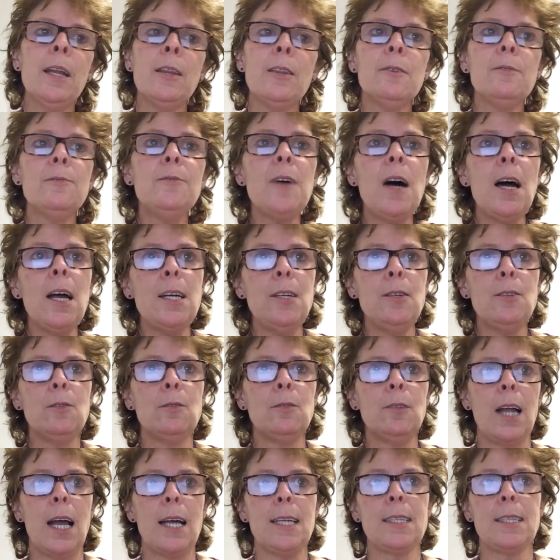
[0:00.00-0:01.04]
The final
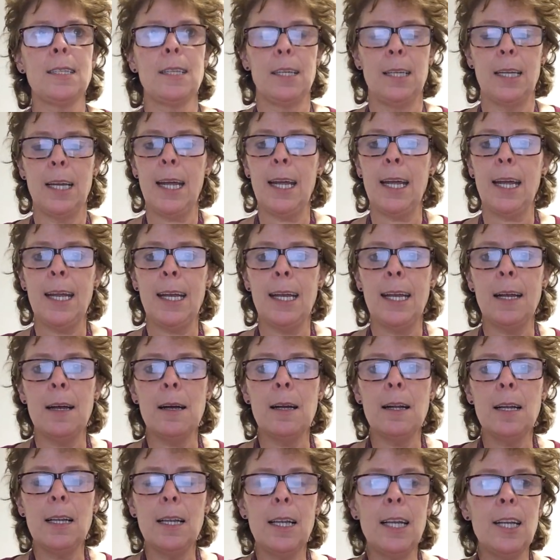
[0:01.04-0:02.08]
lesson in
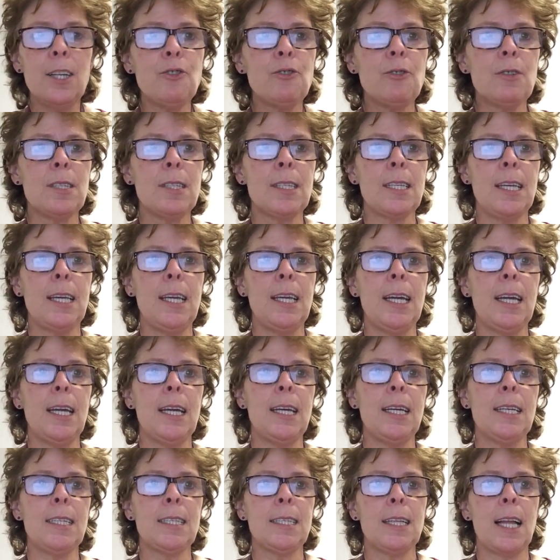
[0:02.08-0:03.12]
literacy
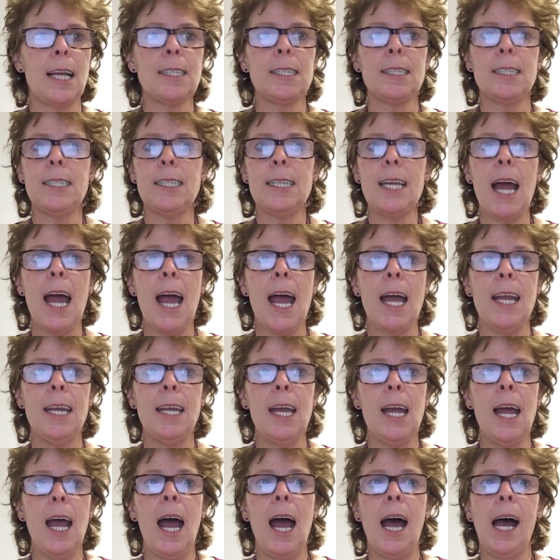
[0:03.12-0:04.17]
is lesson 10.
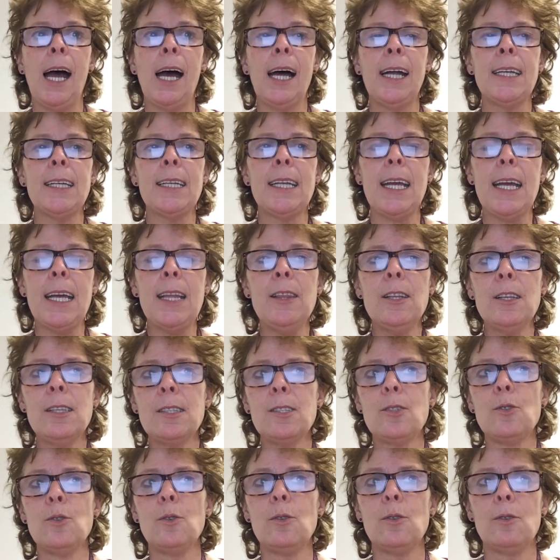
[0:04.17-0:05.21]
And in the
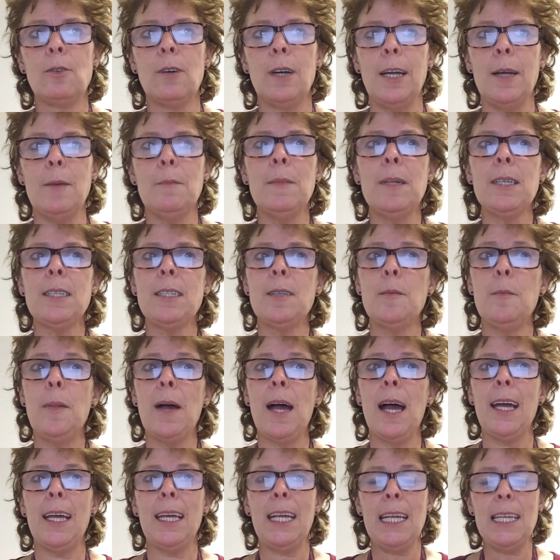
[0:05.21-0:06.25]
story, Mr.
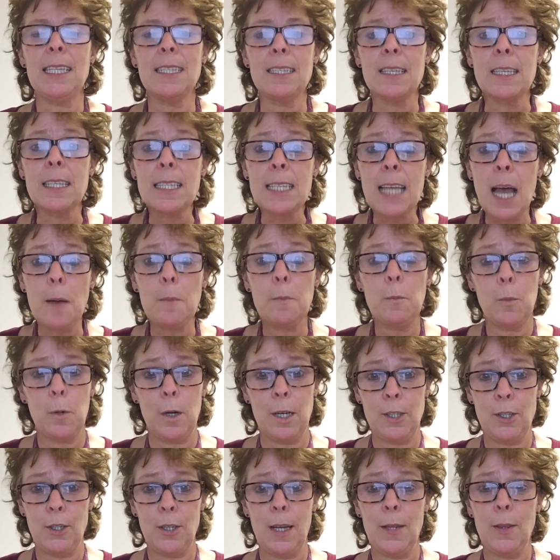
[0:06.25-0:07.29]
Bear eats a
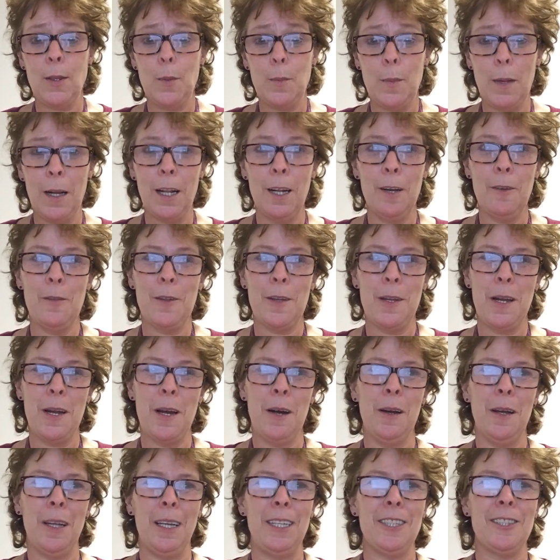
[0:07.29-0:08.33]
sandwich in the middle of the
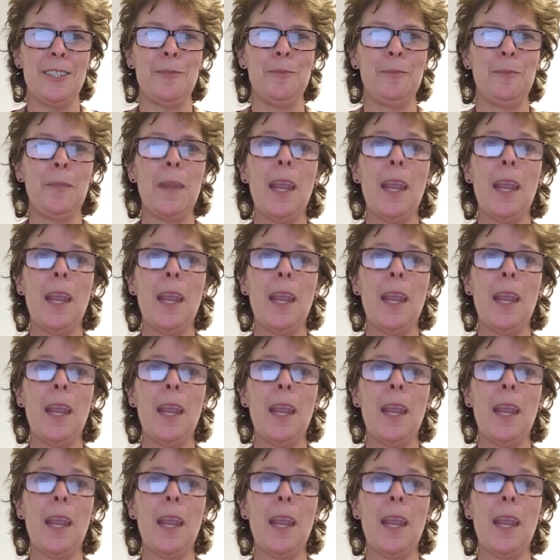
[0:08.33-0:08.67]
night.